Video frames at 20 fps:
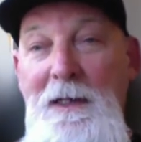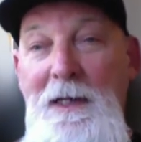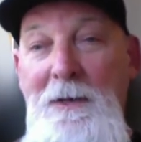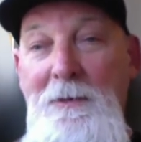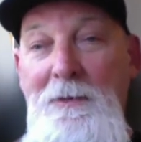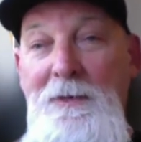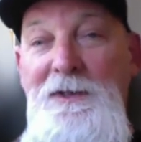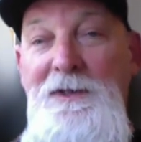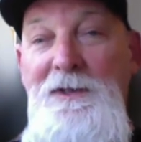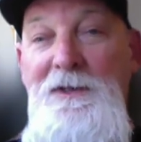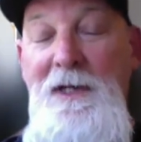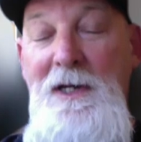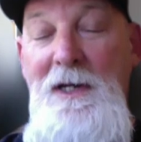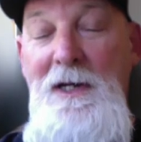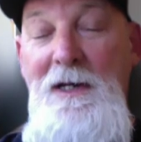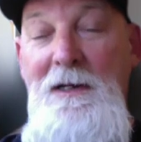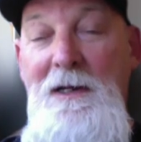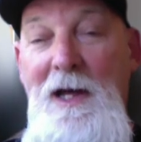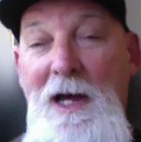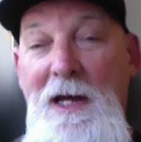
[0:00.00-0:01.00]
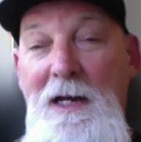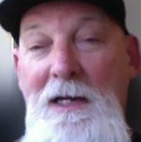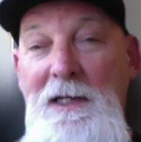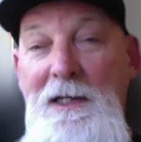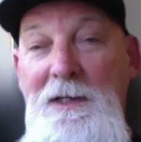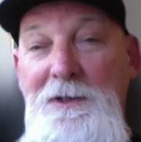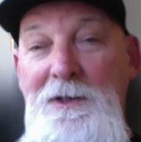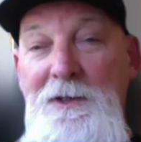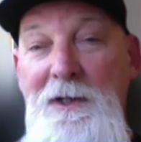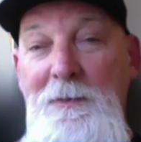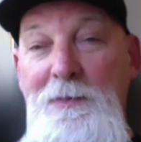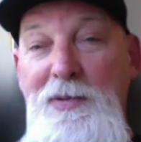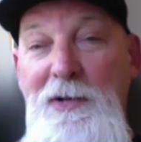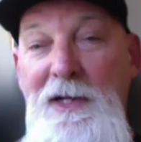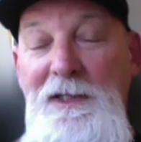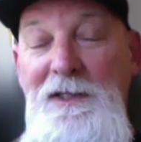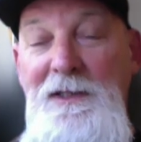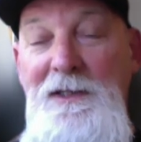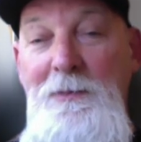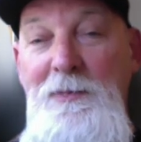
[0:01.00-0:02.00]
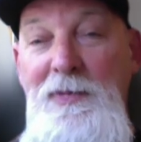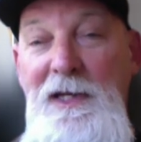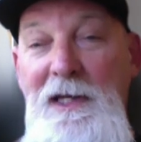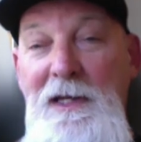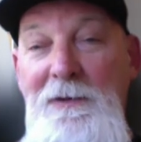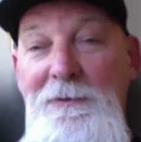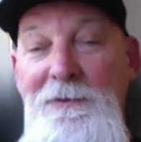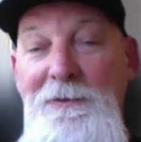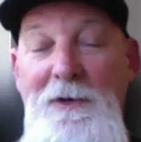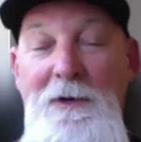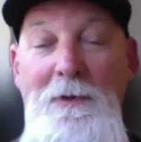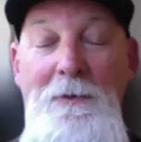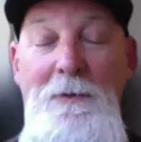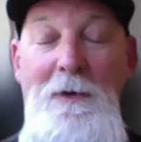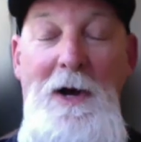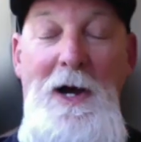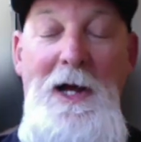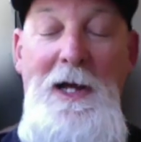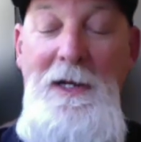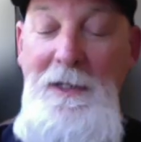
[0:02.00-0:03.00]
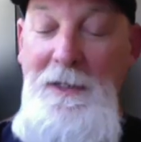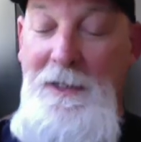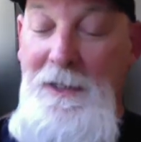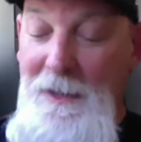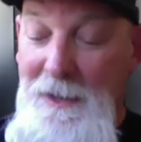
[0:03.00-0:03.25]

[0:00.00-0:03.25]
it was a lot easier place to be if you're a white